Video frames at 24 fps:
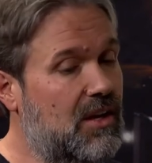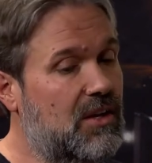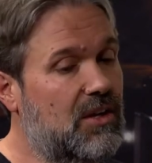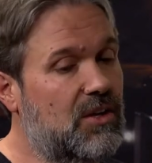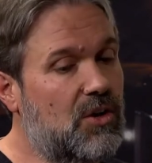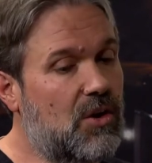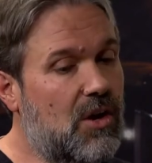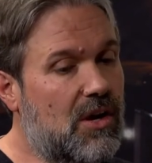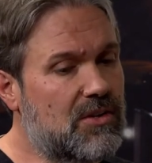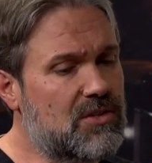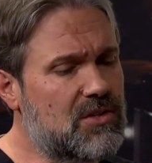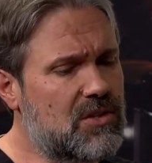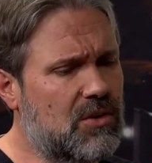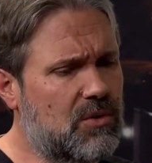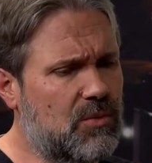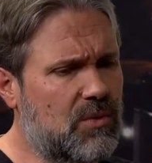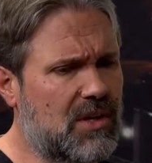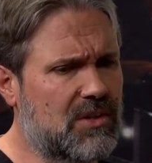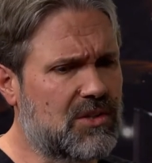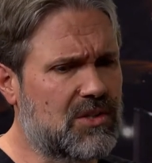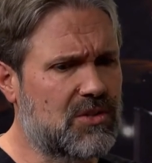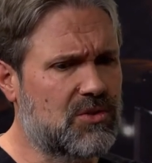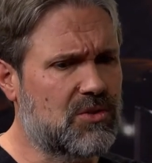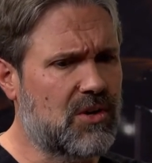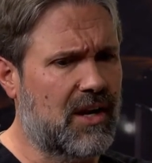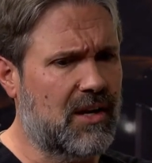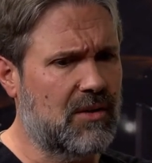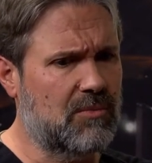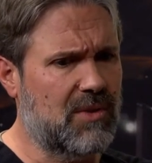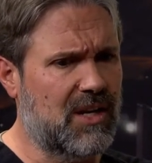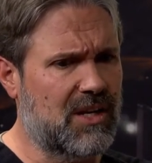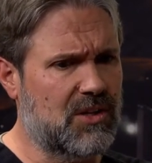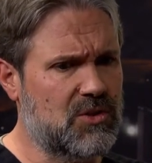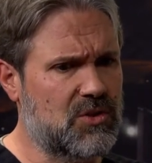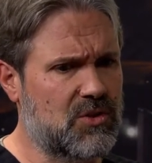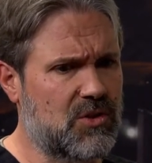You also want to try and
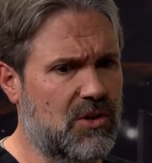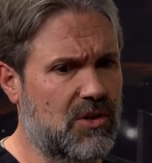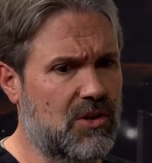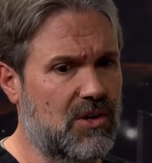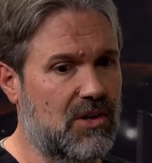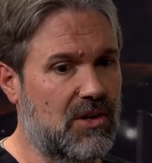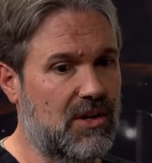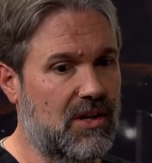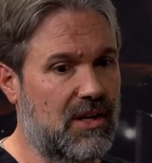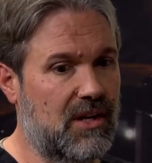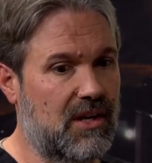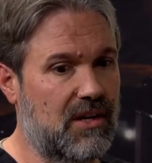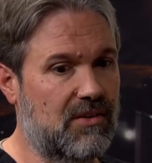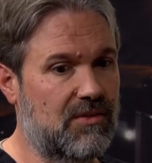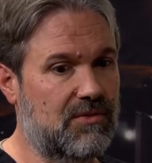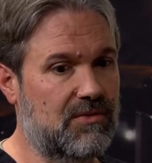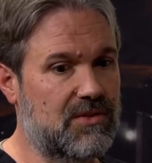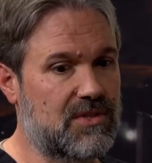make sure if